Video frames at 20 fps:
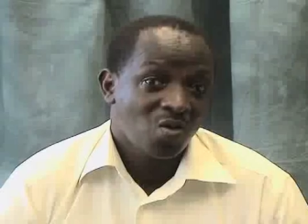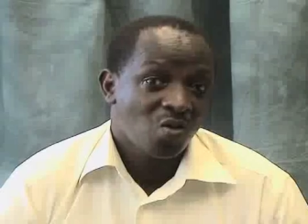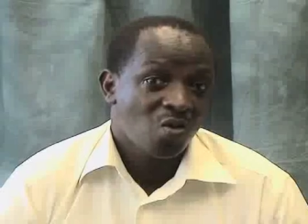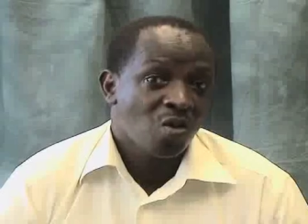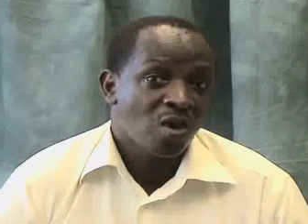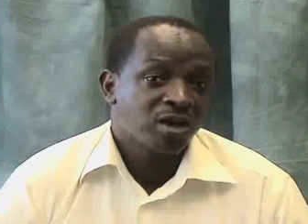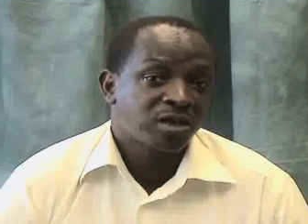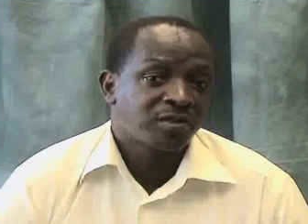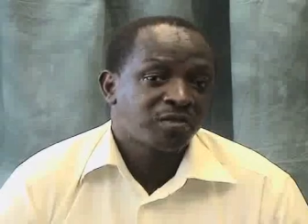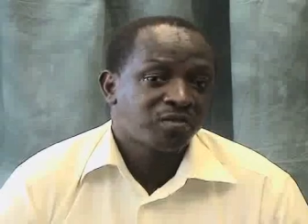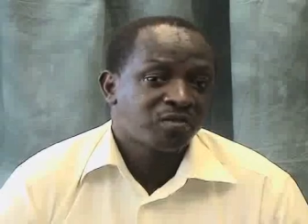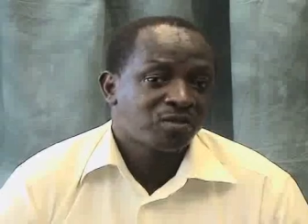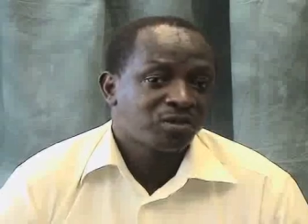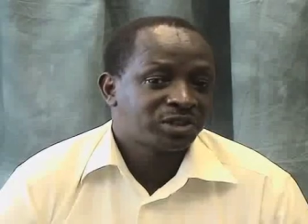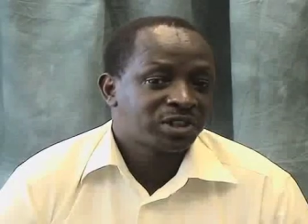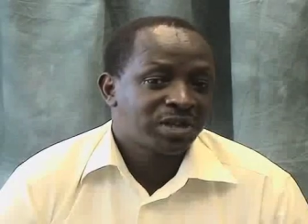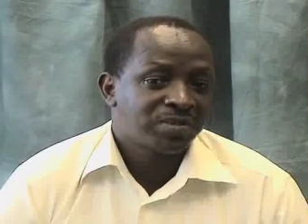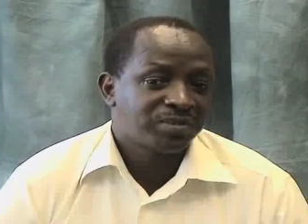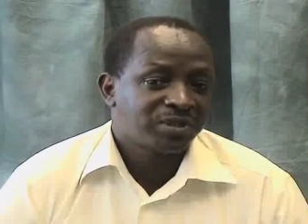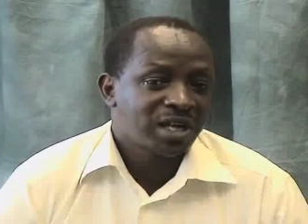What
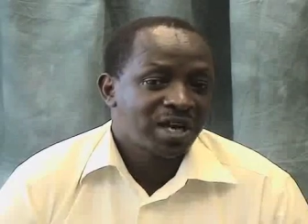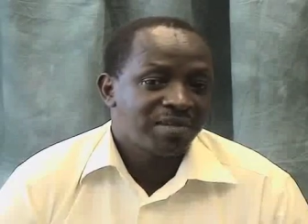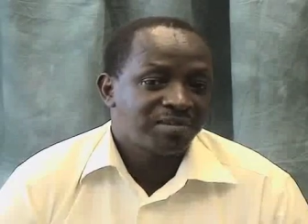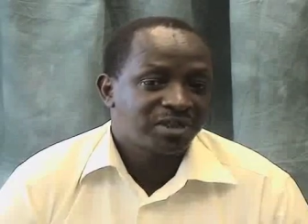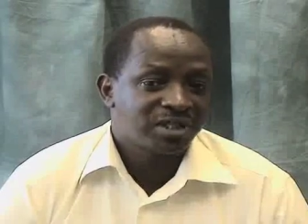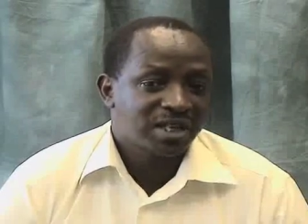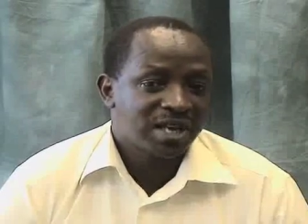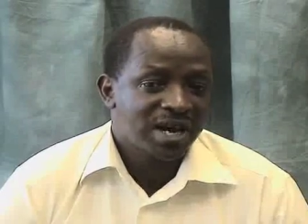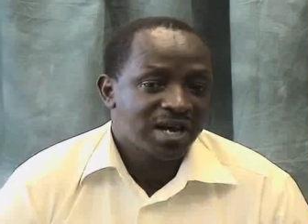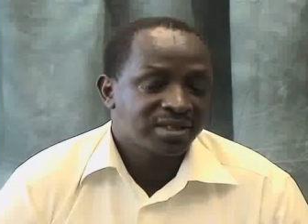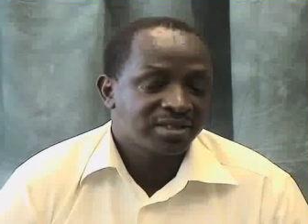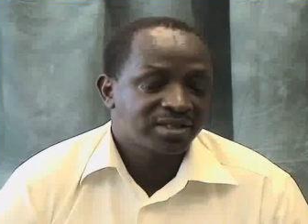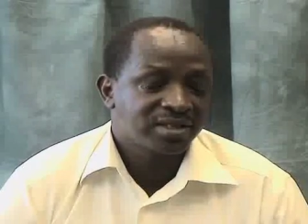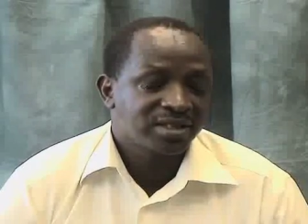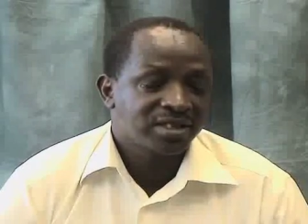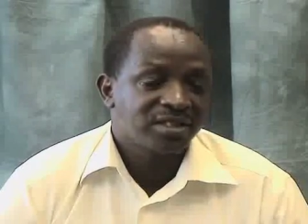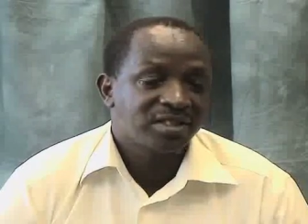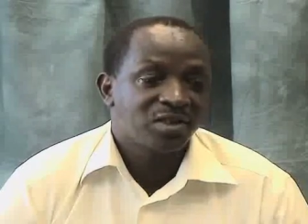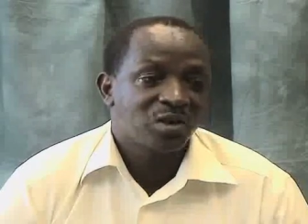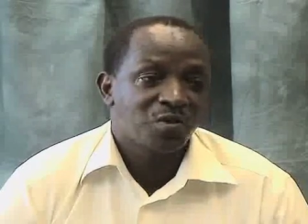sometimes lacks
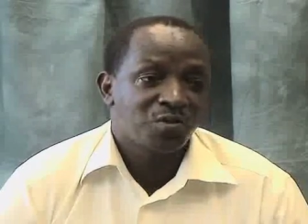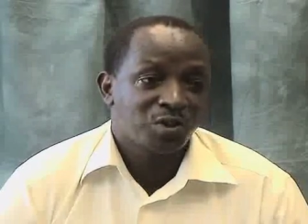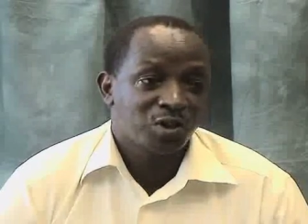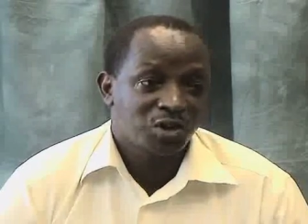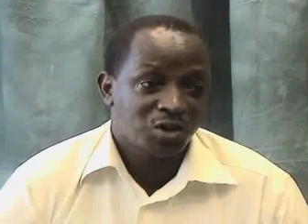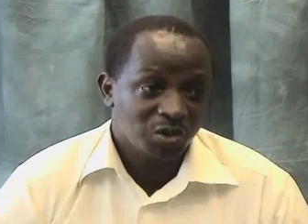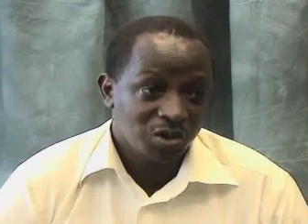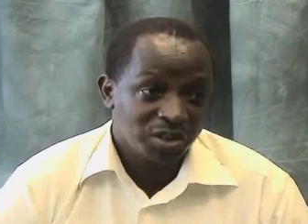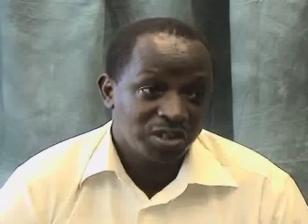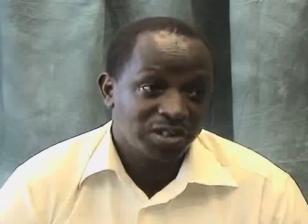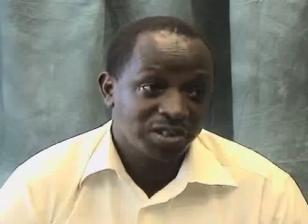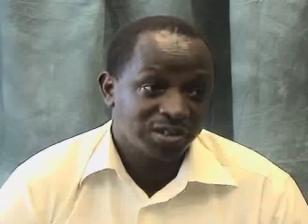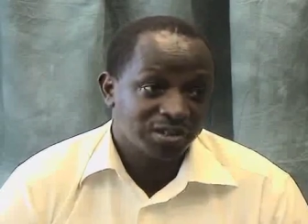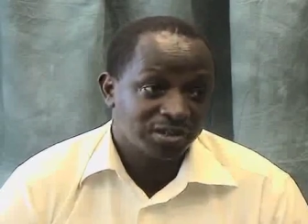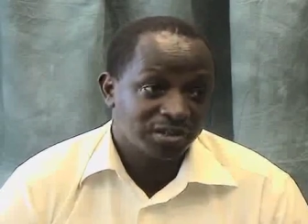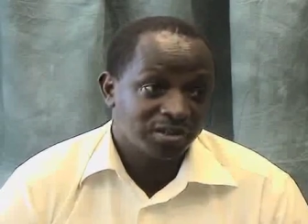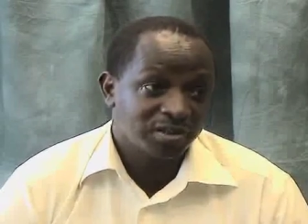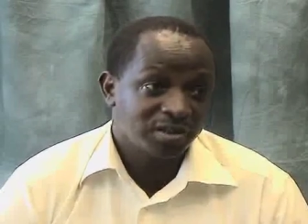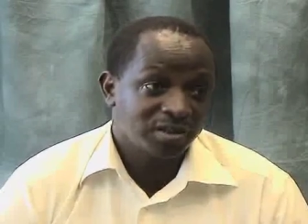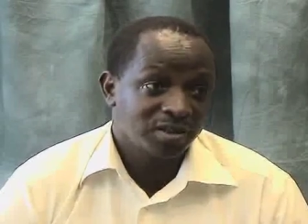is the
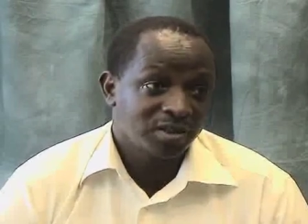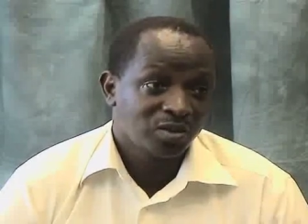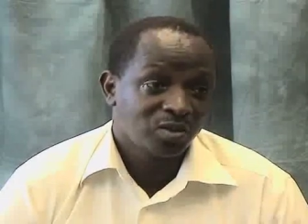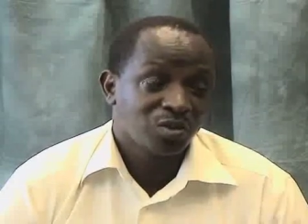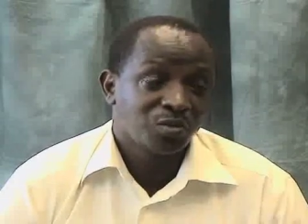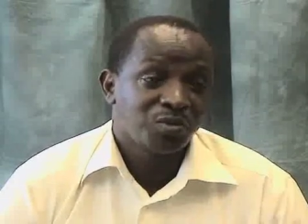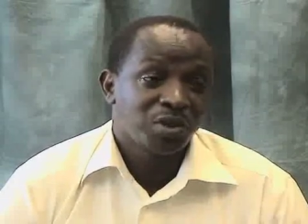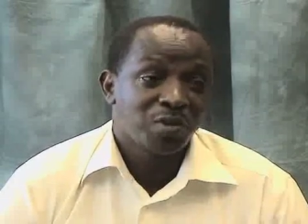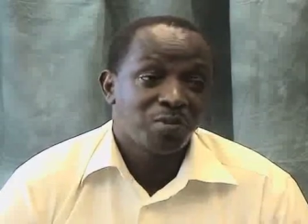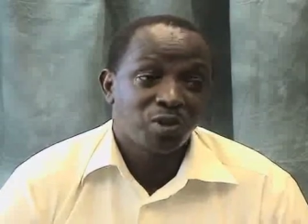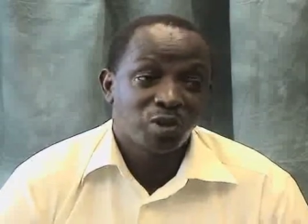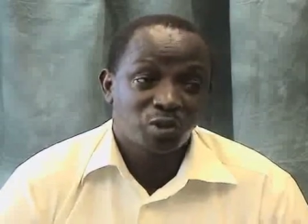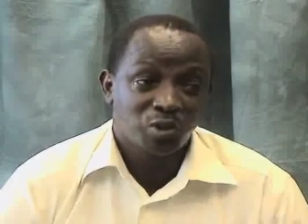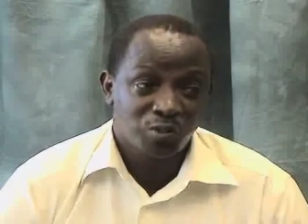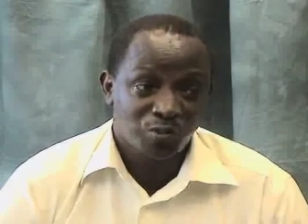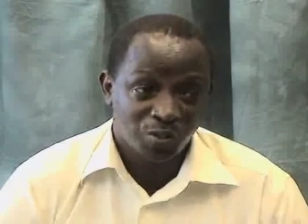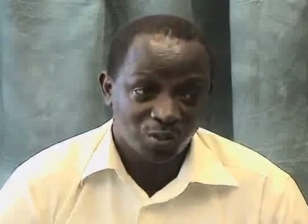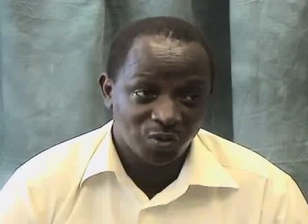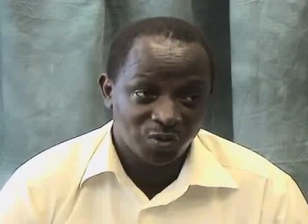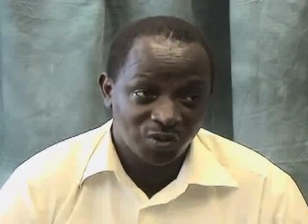opportunities to be able to
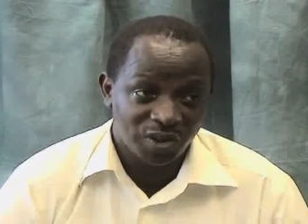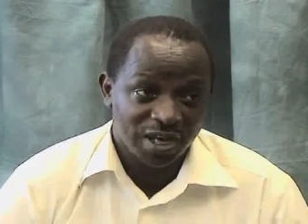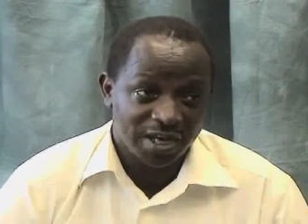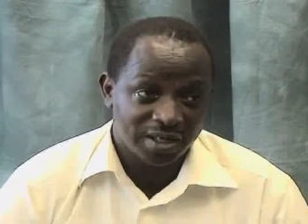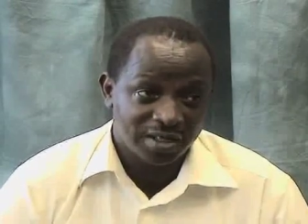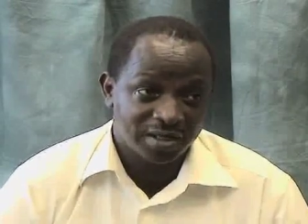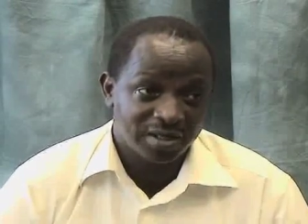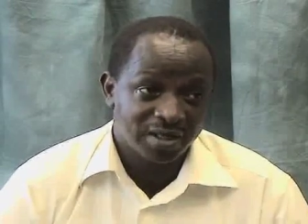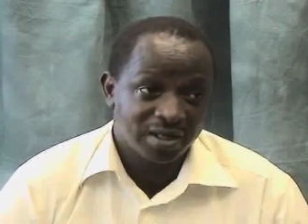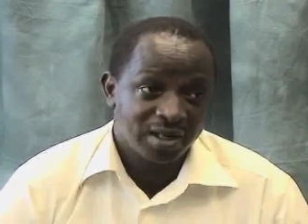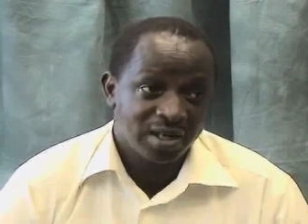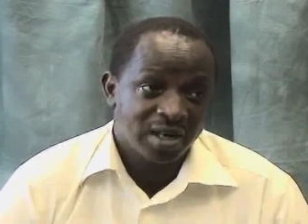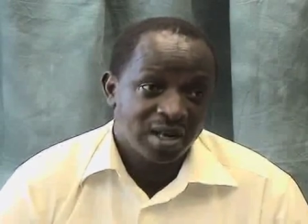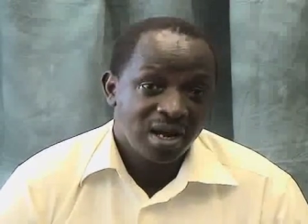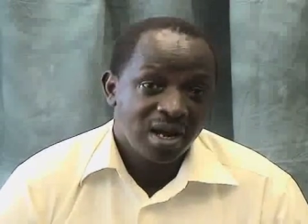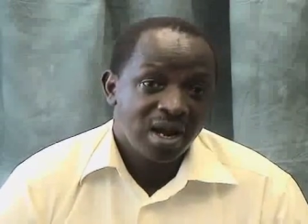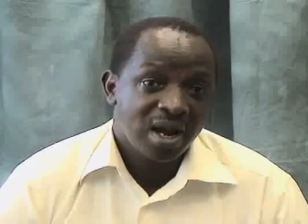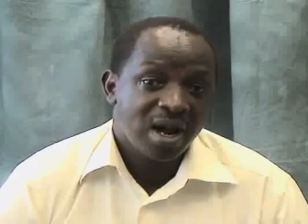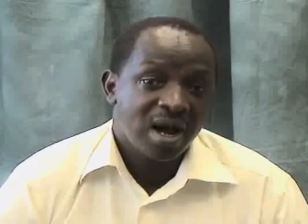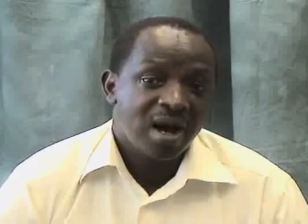prove that.
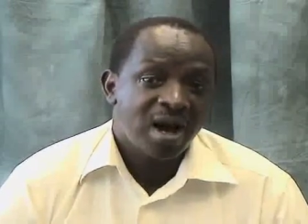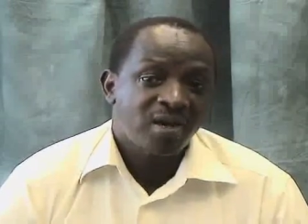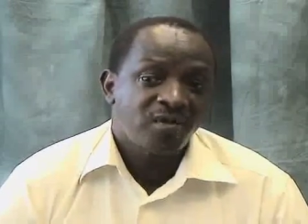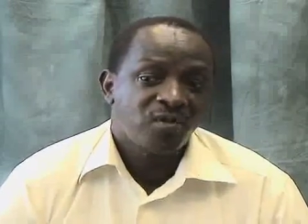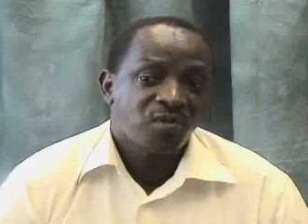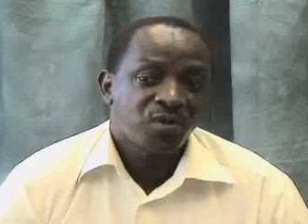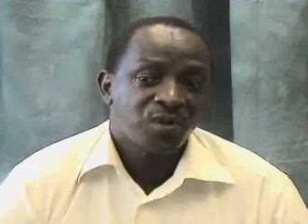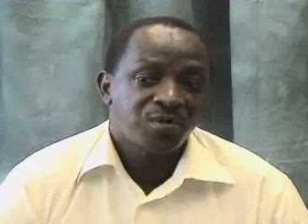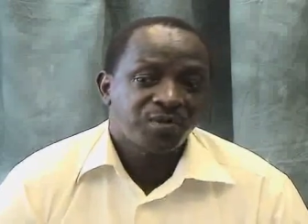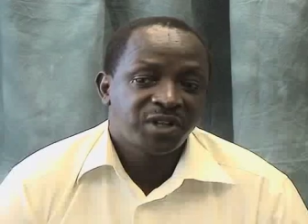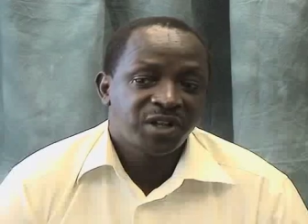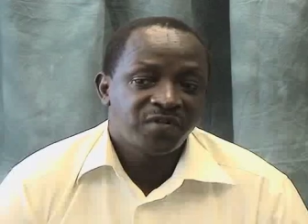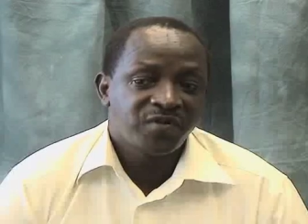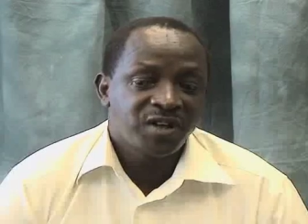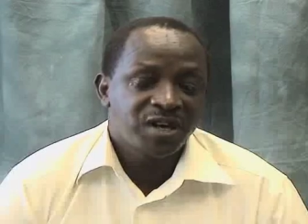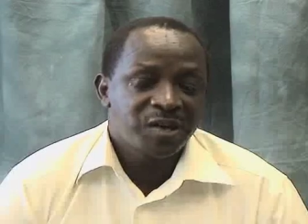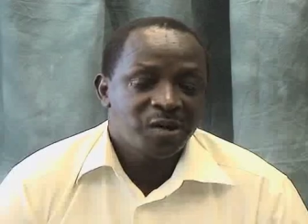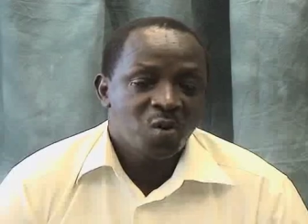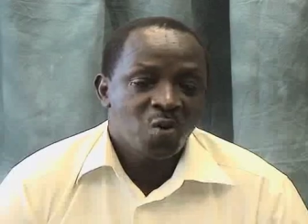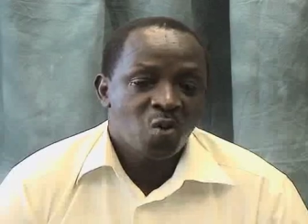And from the
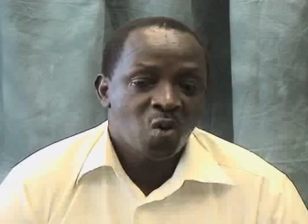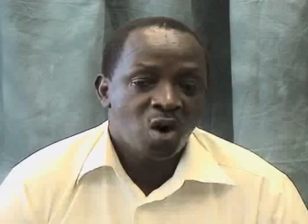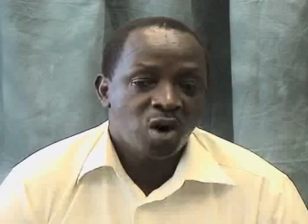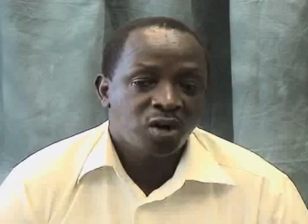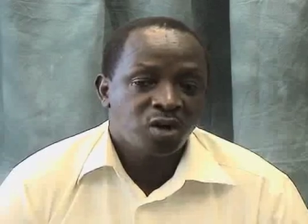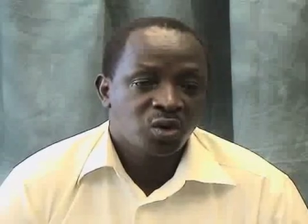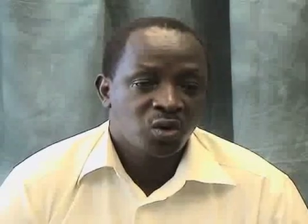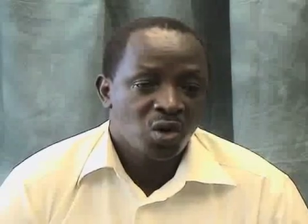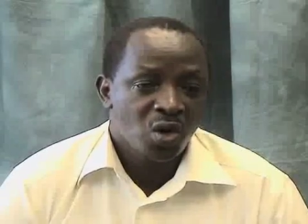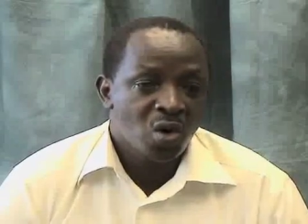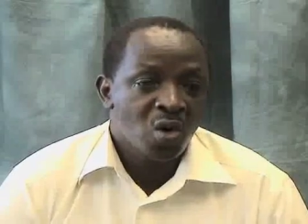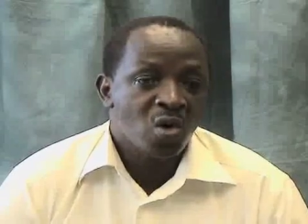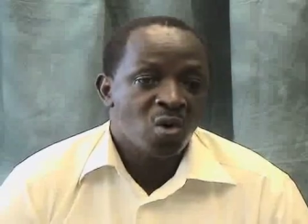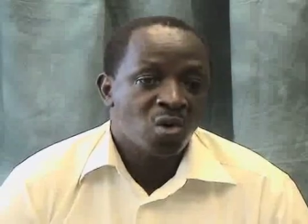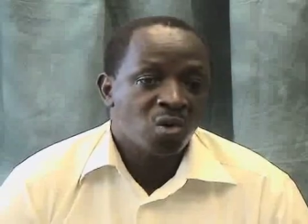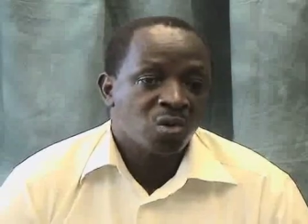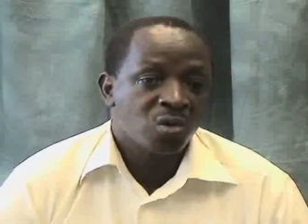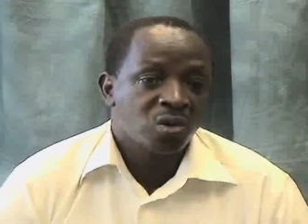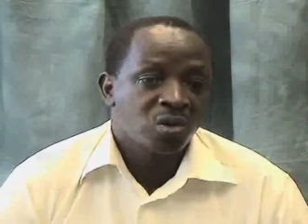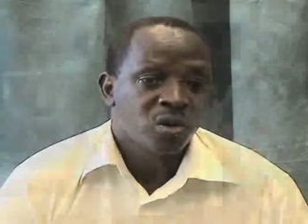very word go,